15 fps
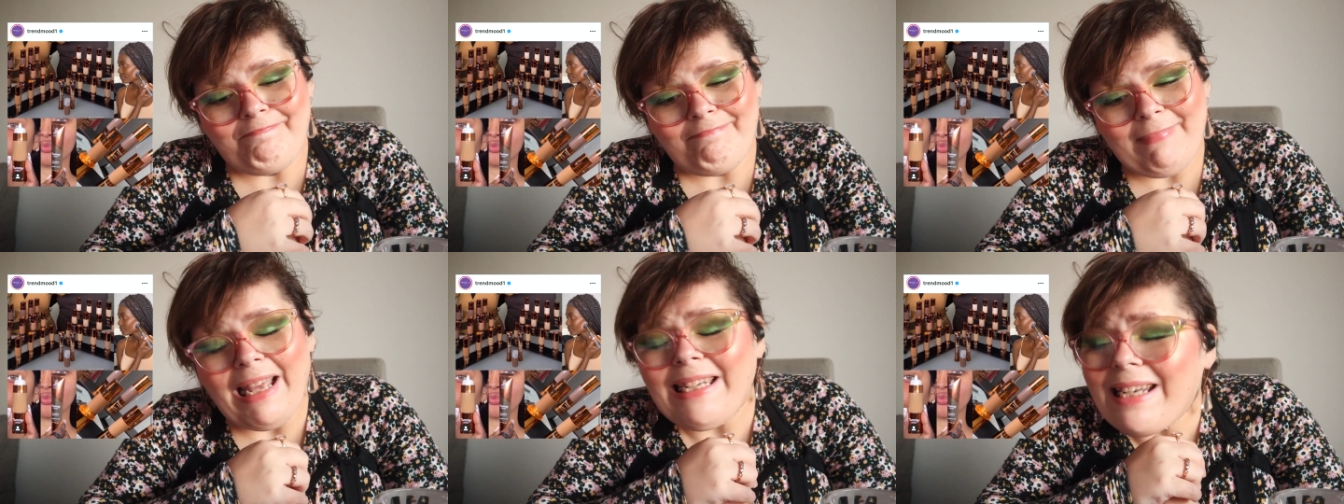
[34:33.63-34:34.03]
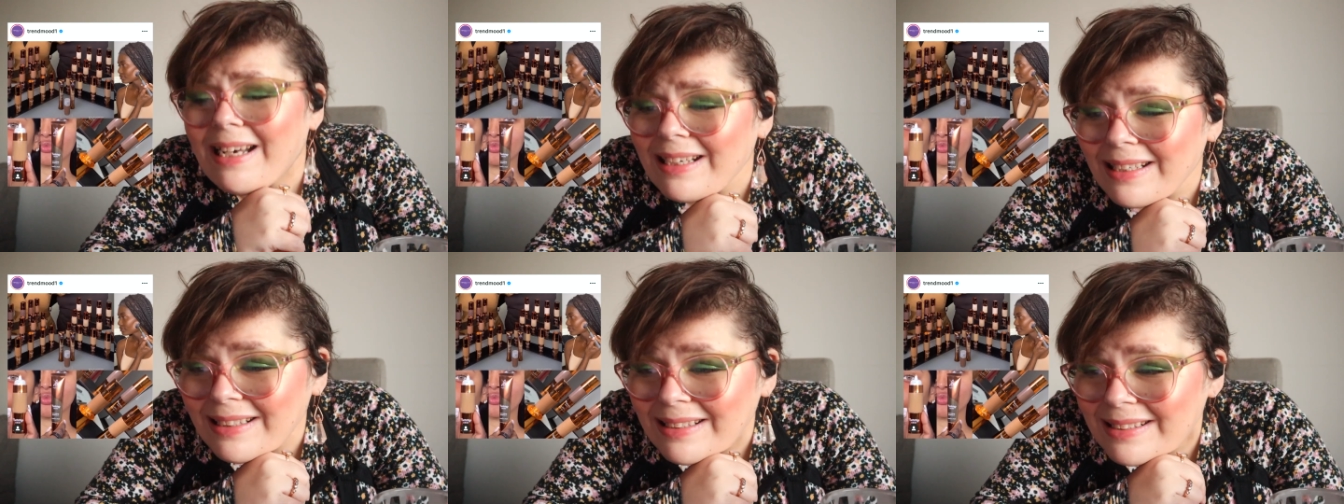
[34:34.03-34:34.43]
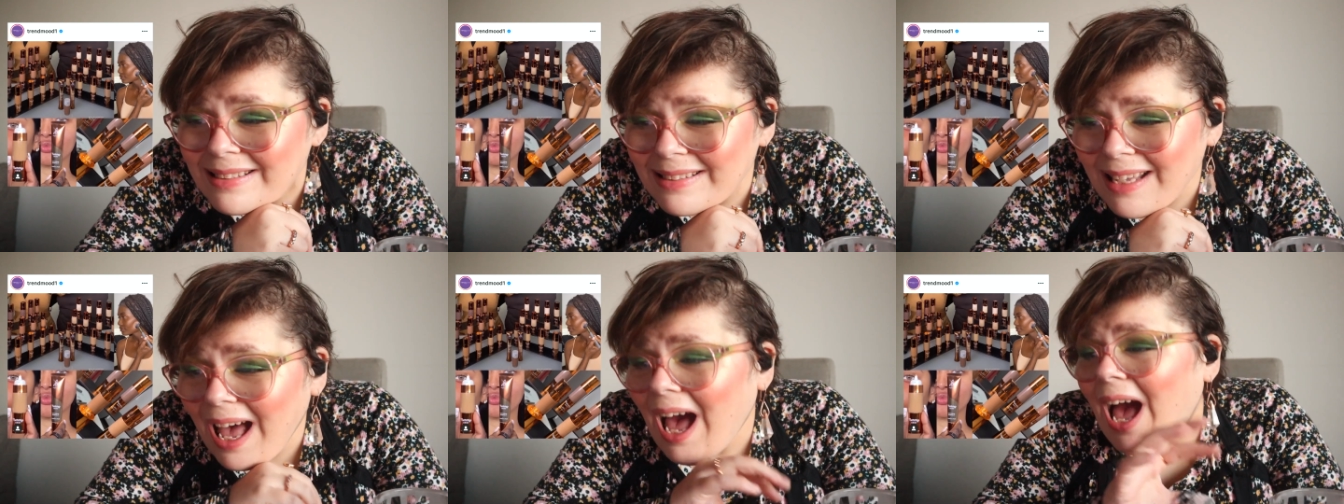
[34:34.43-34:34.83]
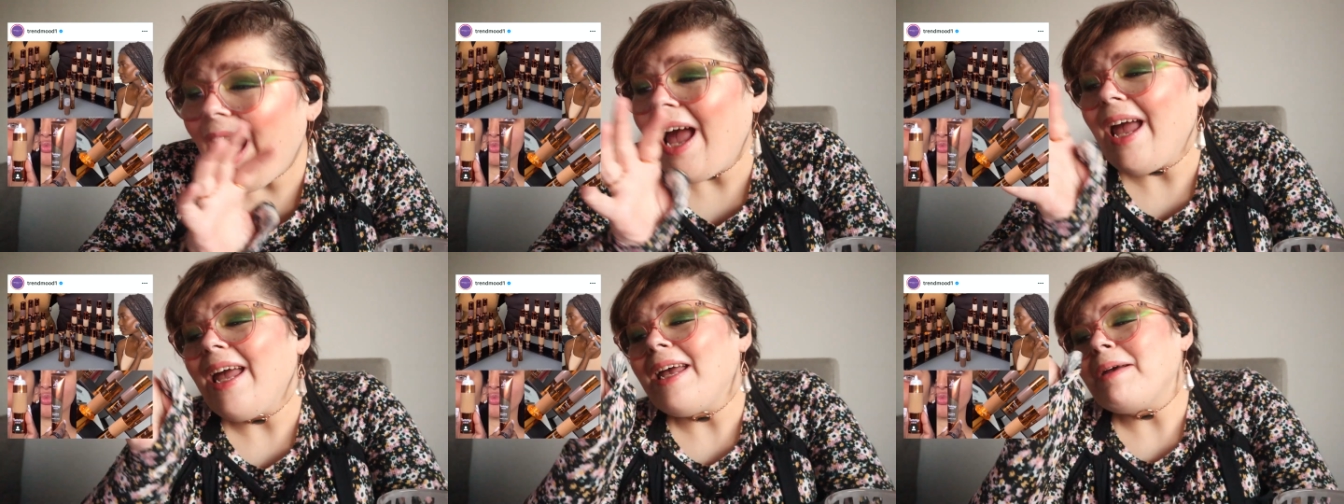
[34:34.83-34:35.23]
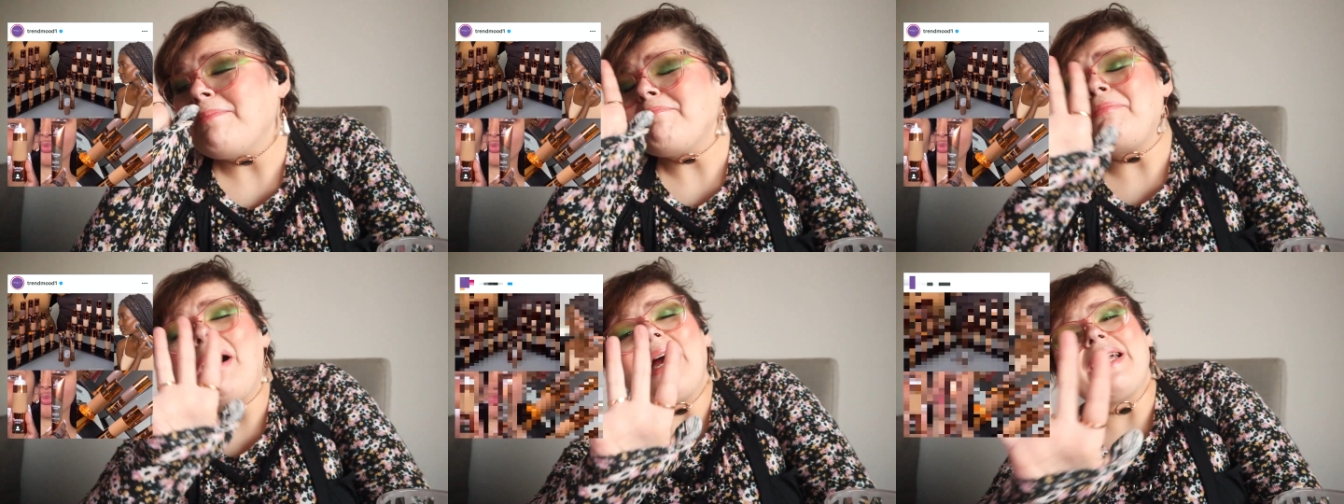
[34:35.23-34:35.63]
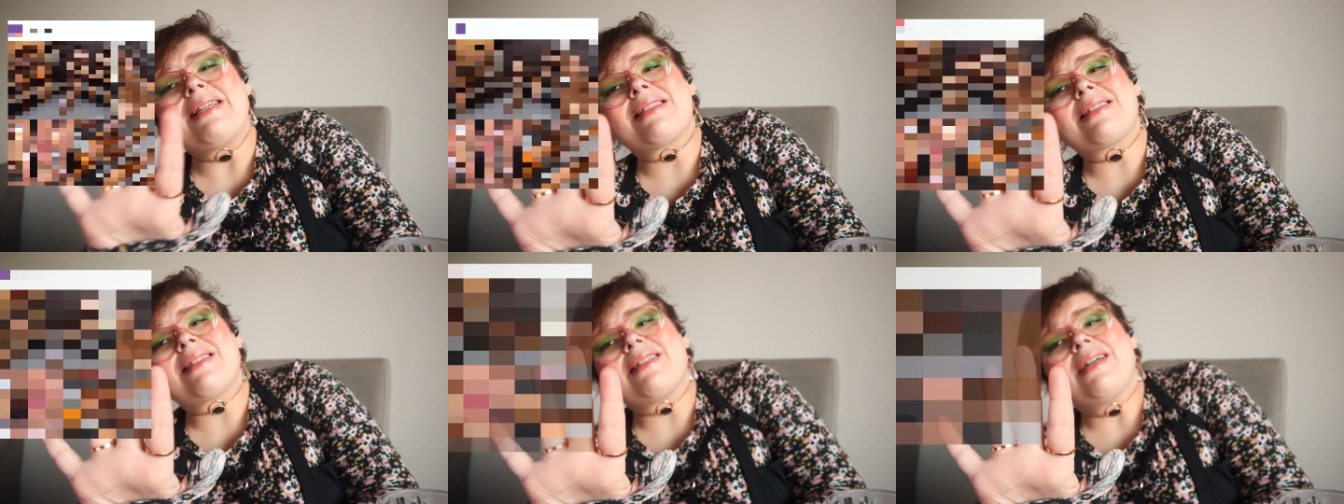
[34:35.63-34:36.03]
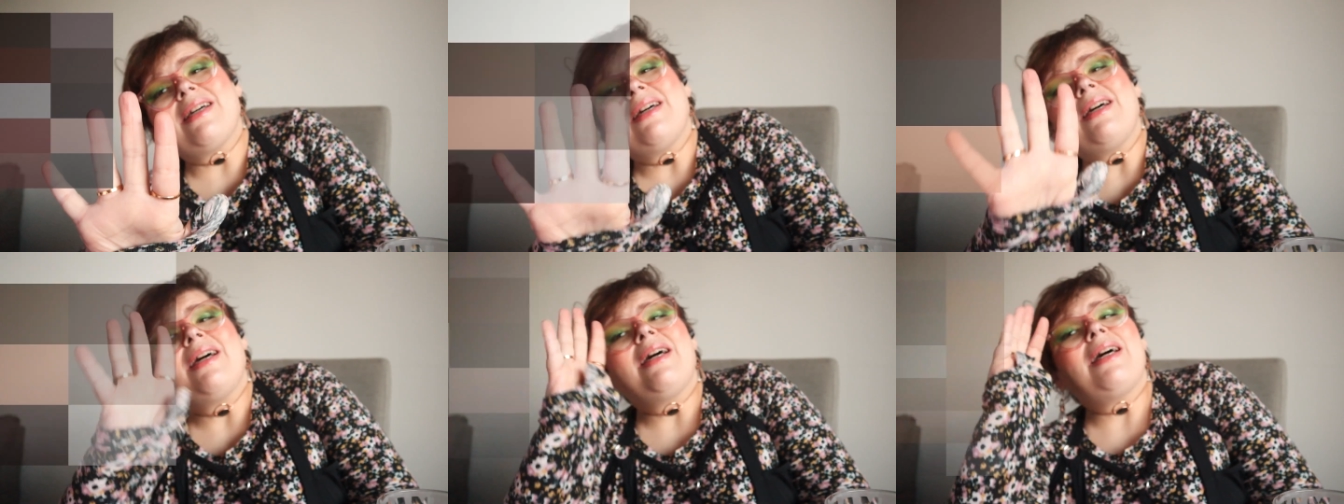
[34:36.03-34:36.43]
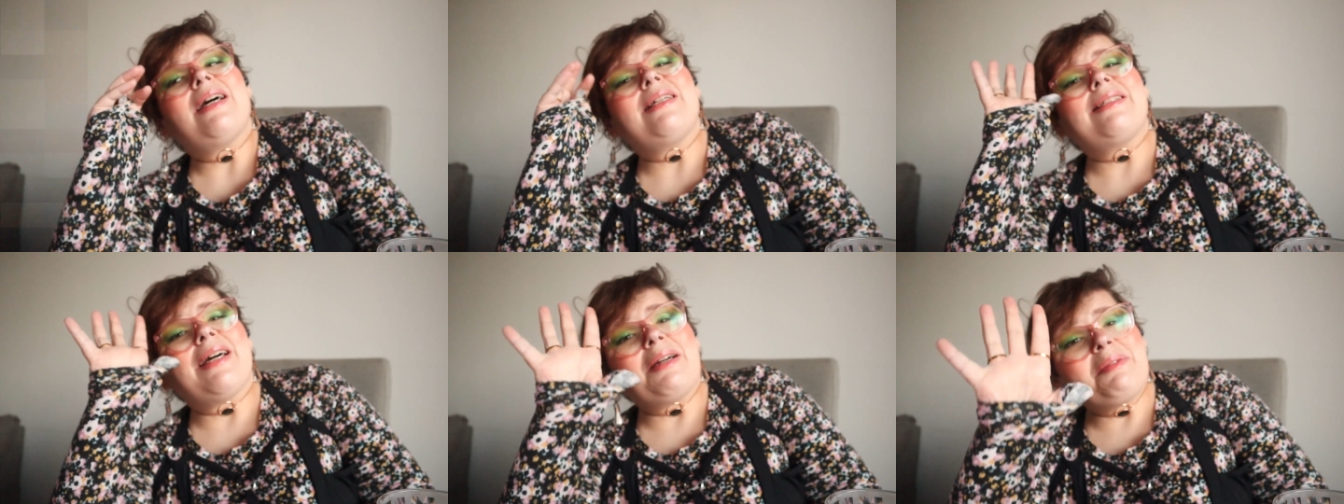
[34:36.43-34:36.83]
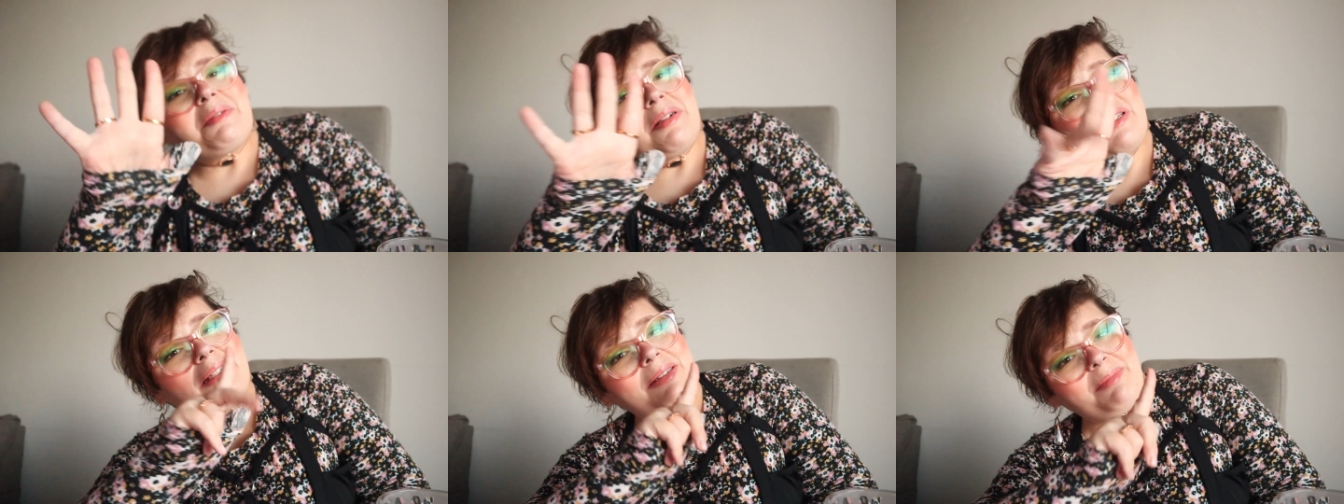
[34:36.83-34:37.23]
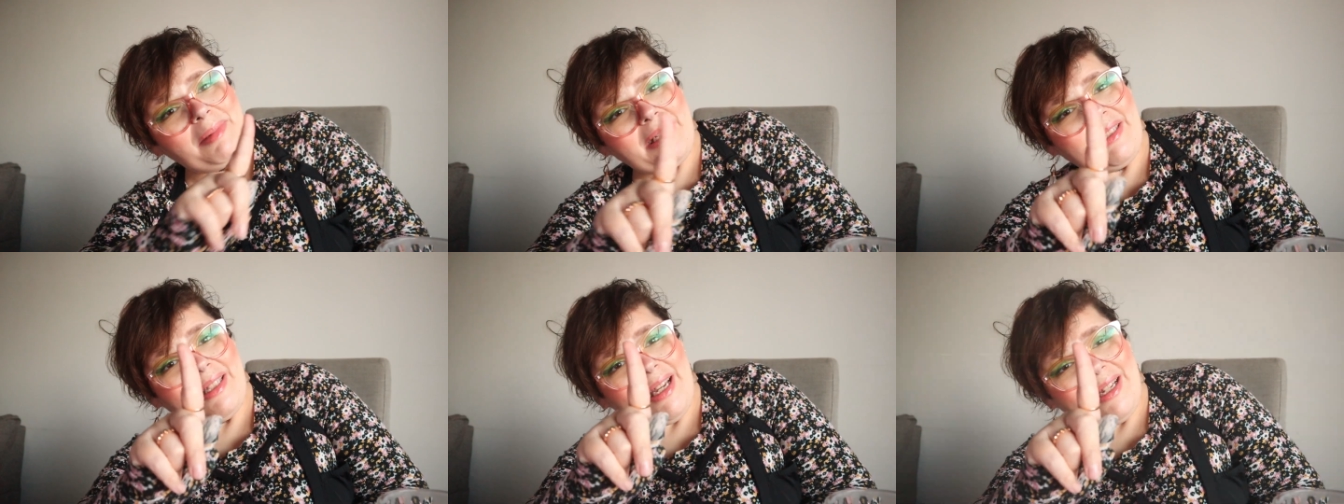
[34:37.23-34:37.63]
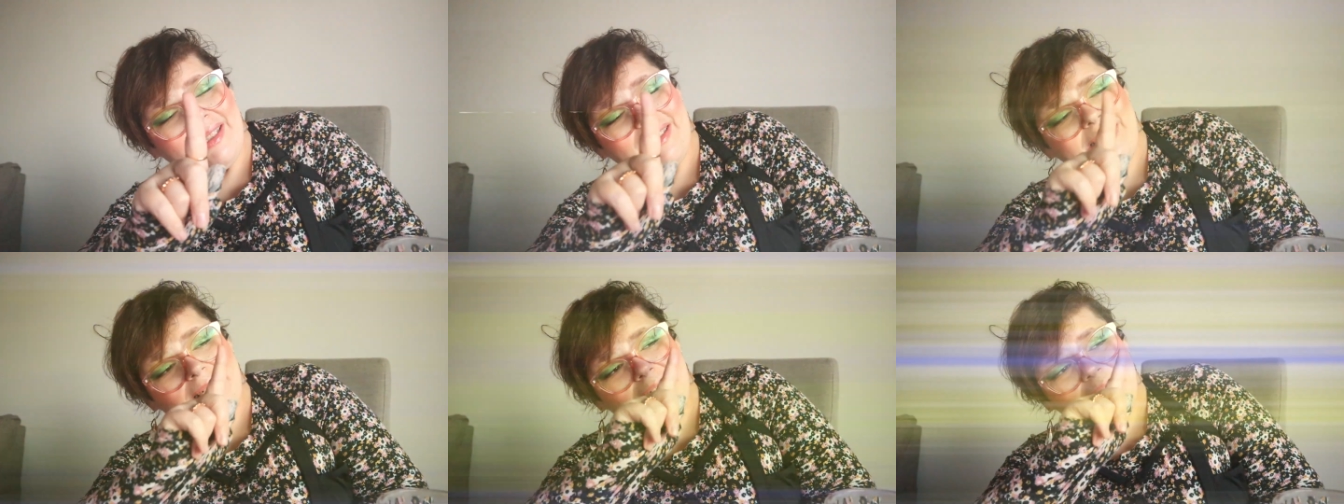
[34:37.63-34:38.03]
It does. I'm biased, and I will admit that.